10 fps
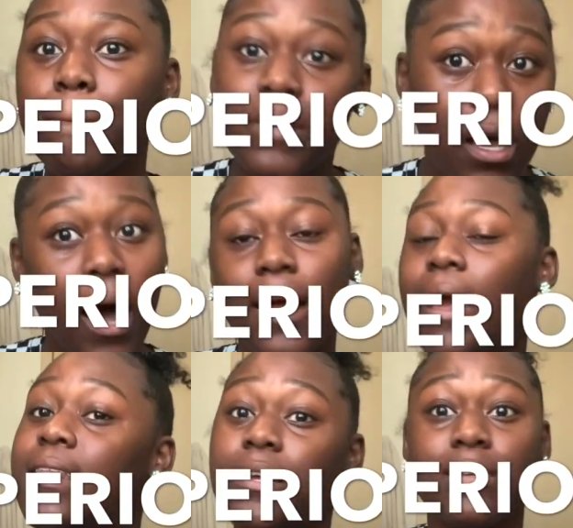dot.
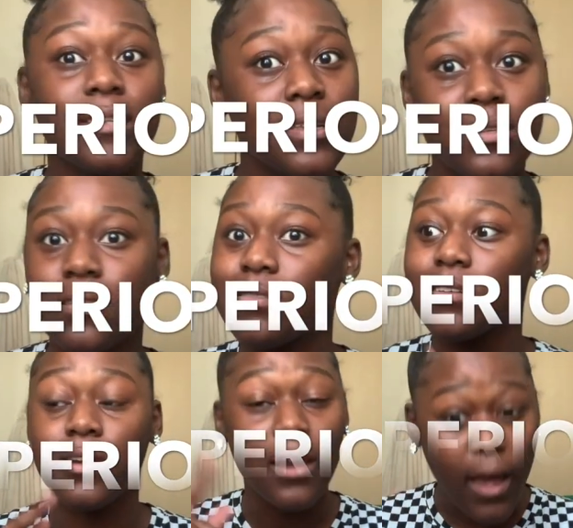End of the sentence.
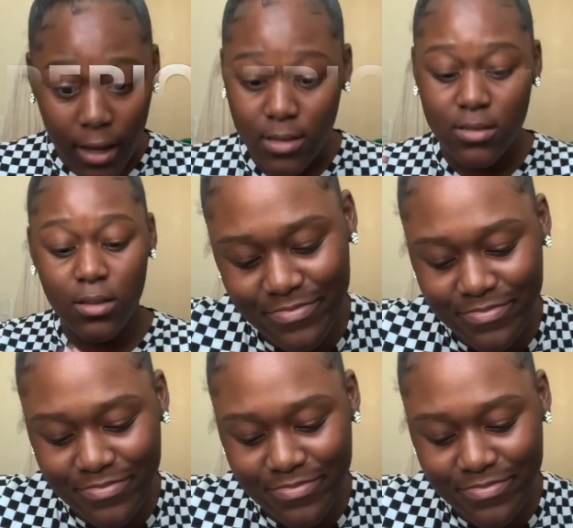Next.